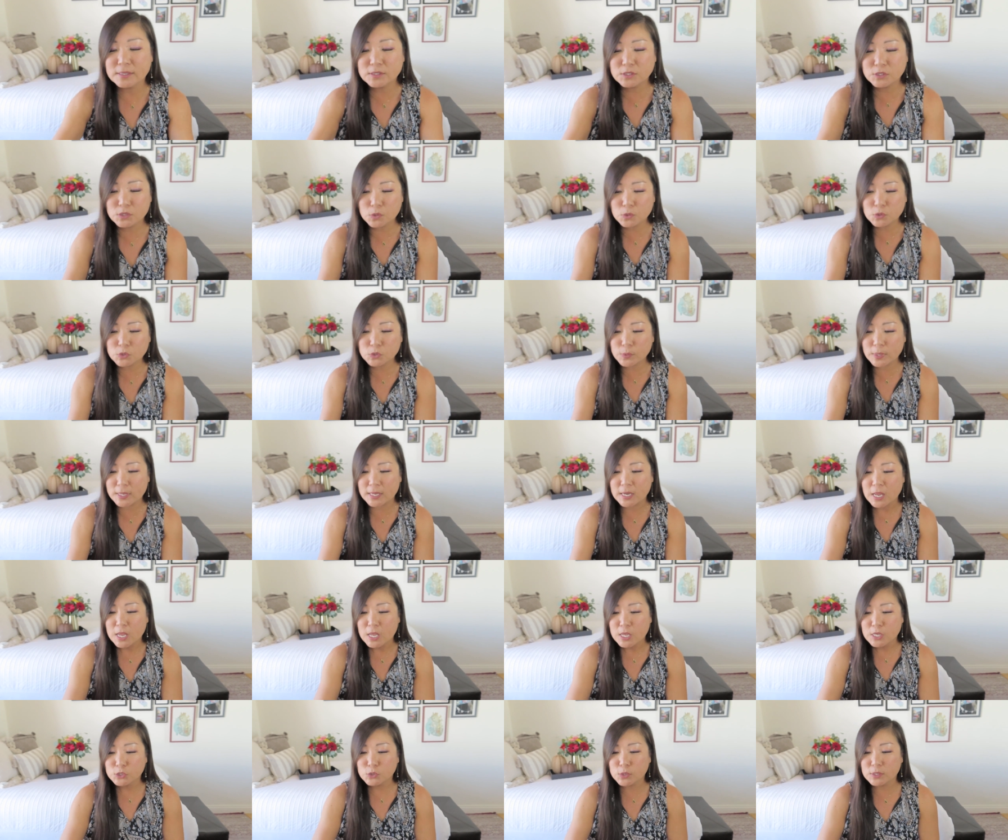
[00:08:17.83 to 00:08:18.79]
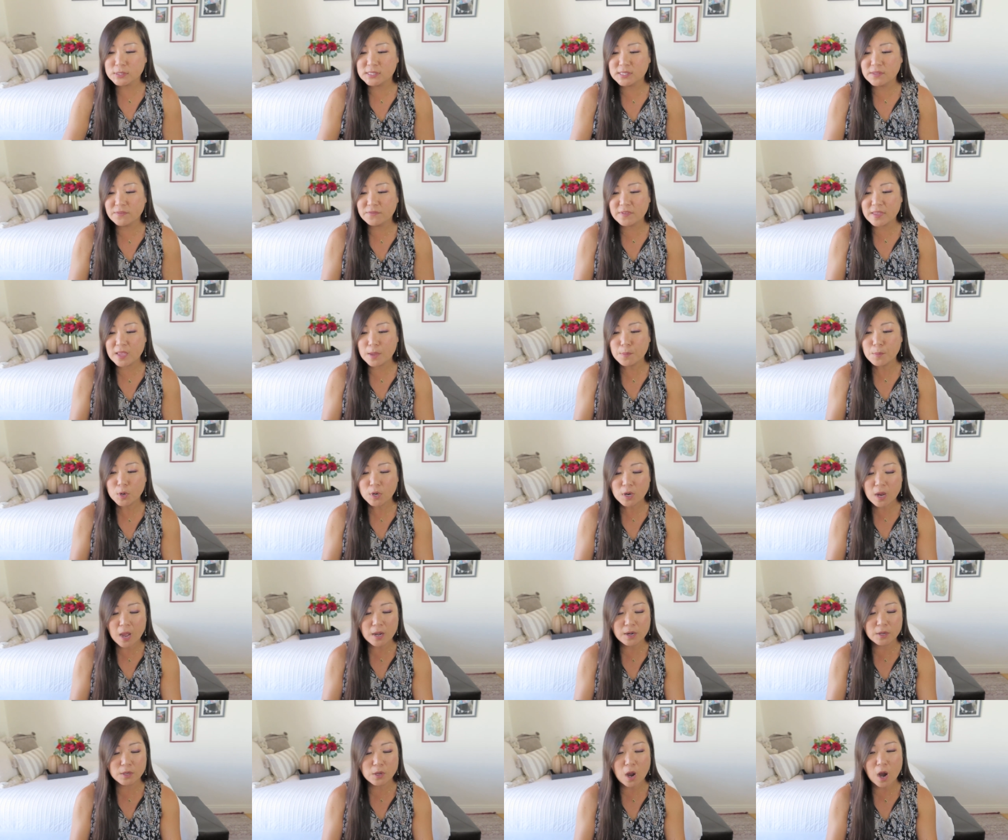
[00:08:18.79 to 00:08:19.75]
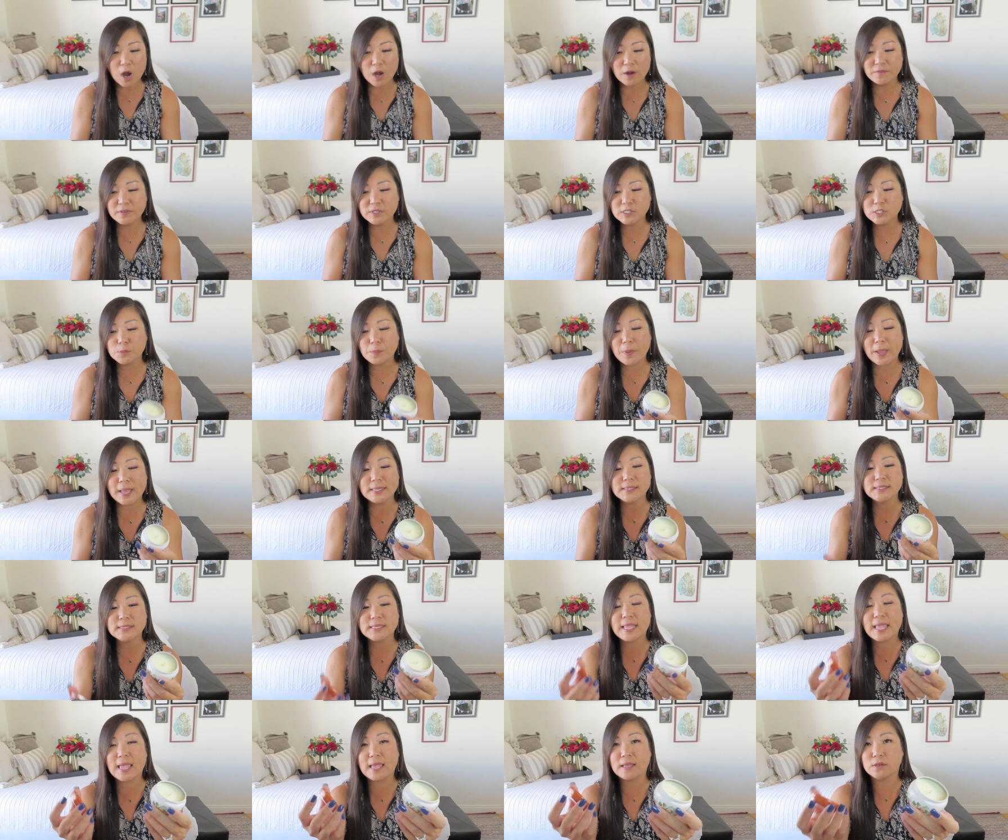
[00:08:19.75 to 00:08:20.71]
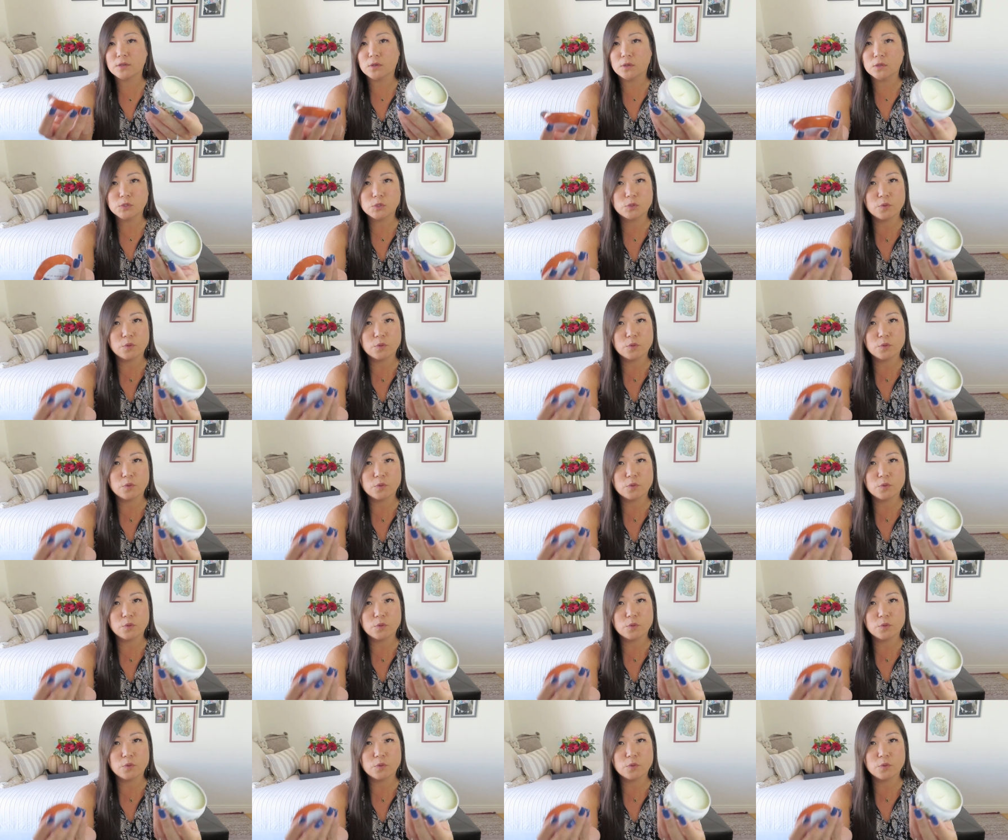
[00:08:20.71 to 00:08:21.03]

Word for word: That's so sweet. So it's the Via Mercado Harvest Spice Candle.